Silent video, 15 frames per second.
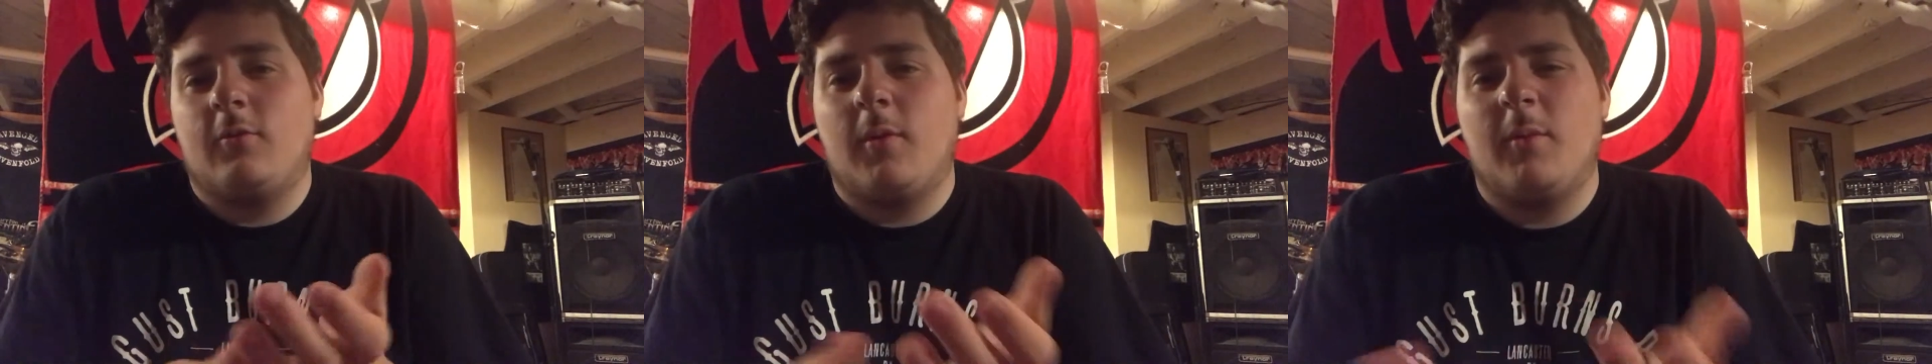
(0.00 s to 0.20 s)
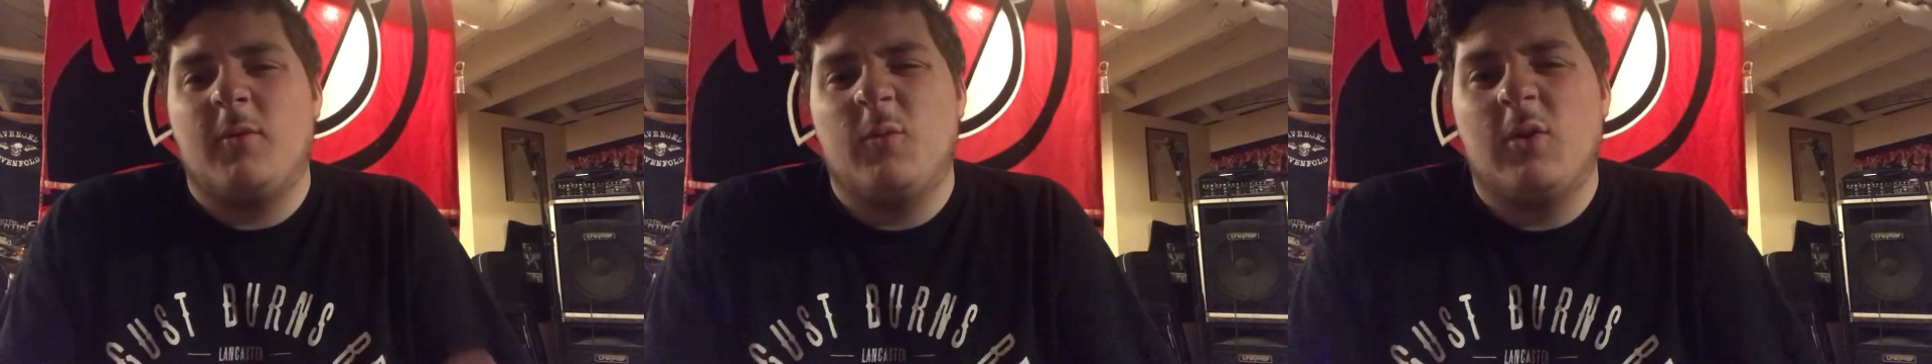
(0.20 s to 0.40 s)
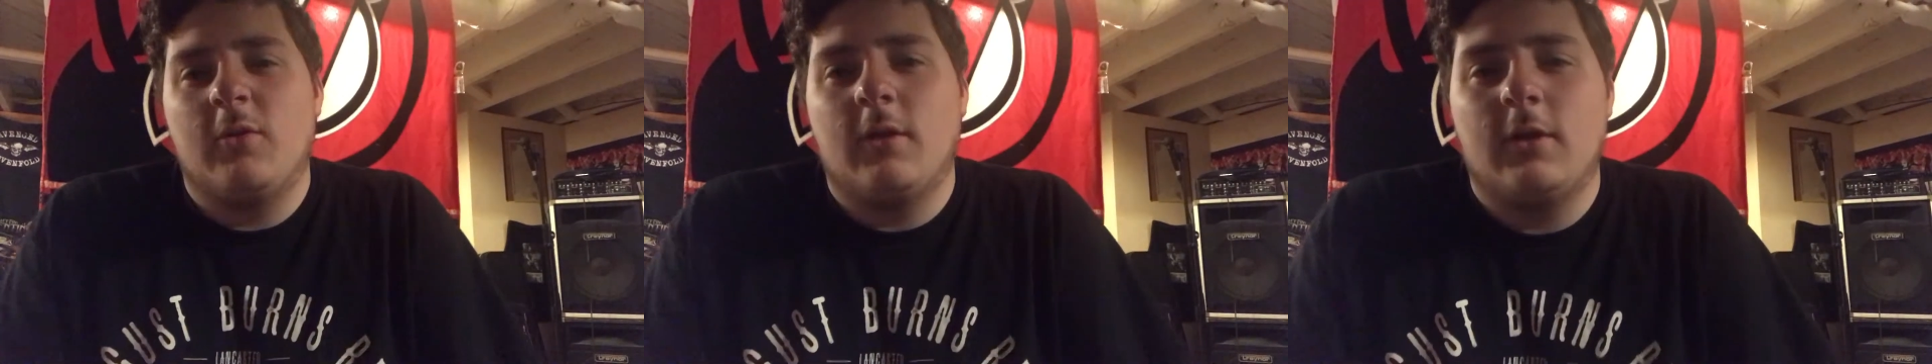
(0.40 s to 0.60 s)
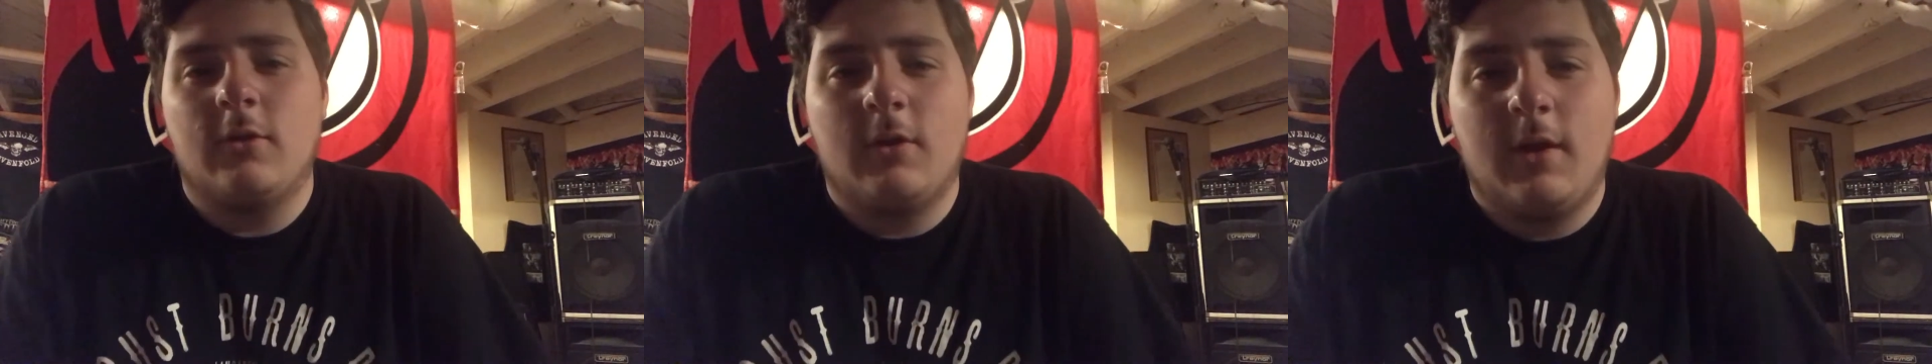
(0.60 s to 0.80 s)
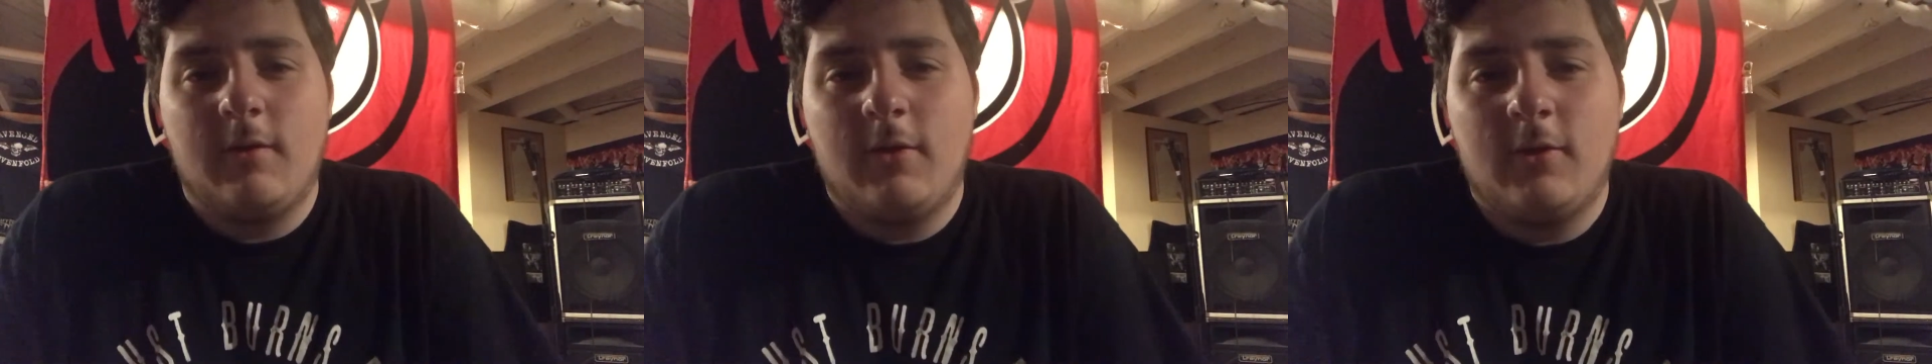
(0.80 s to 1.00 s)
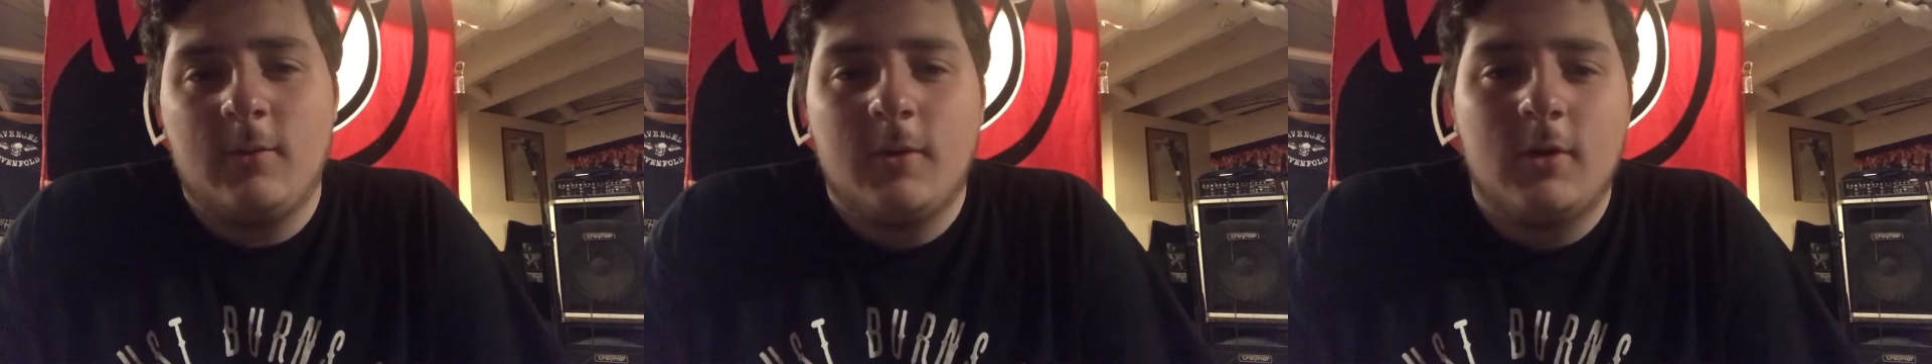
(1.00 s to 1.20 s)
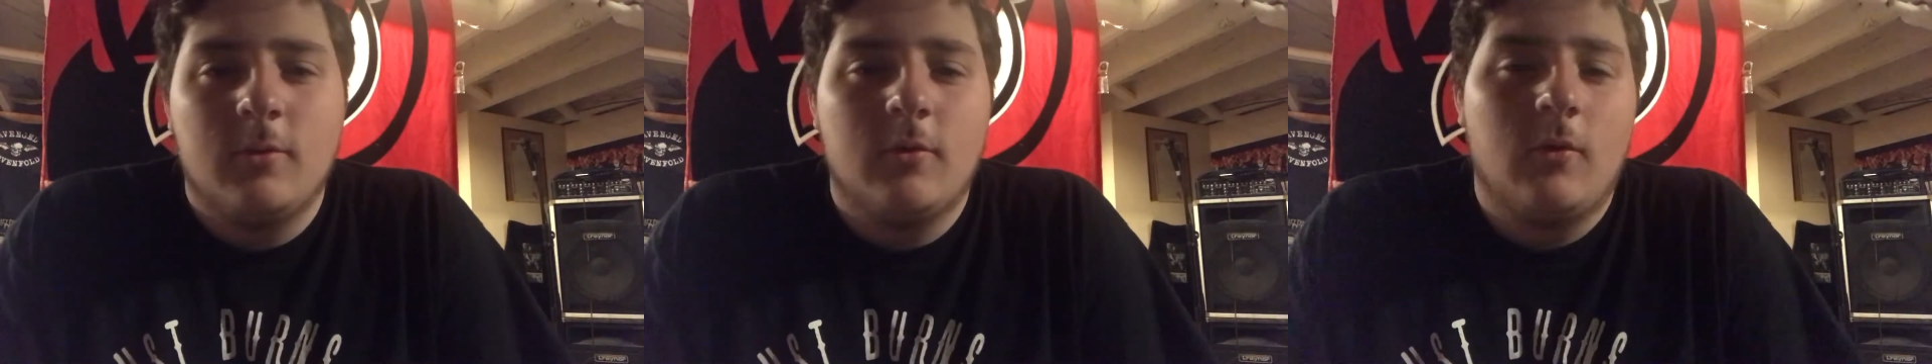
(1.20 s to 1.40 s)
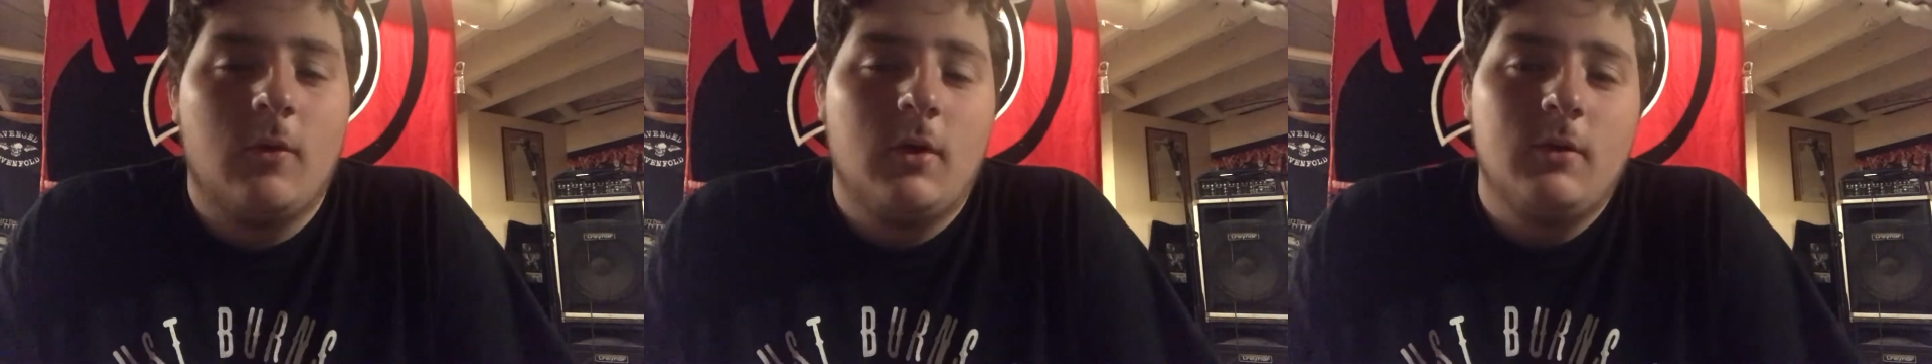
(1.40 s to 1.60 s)
probably weird that I don't have this in my
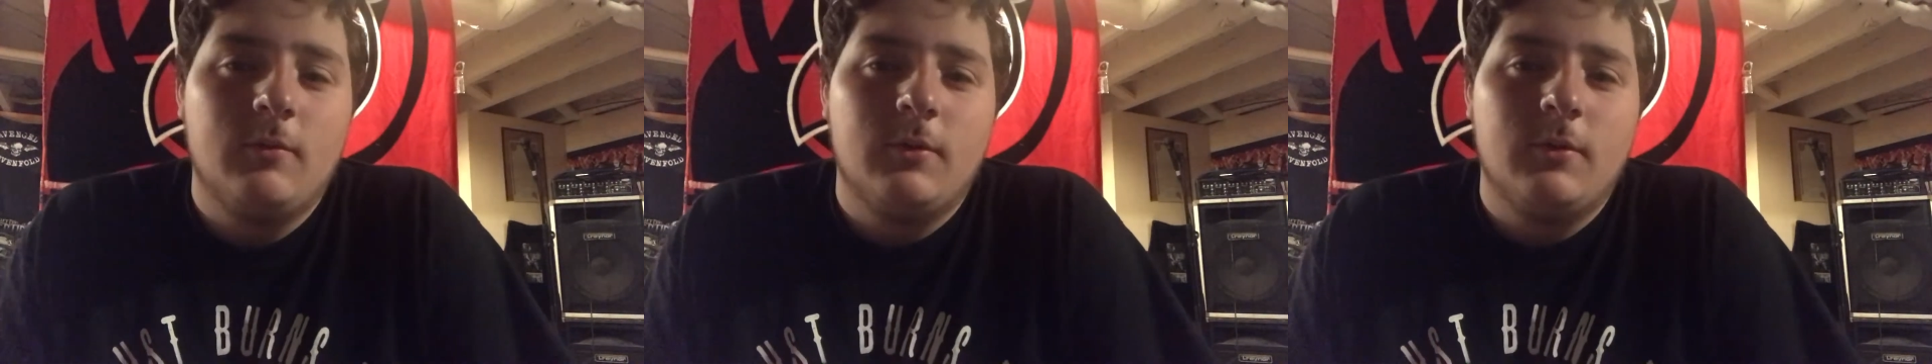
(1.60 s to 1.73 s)
number 1,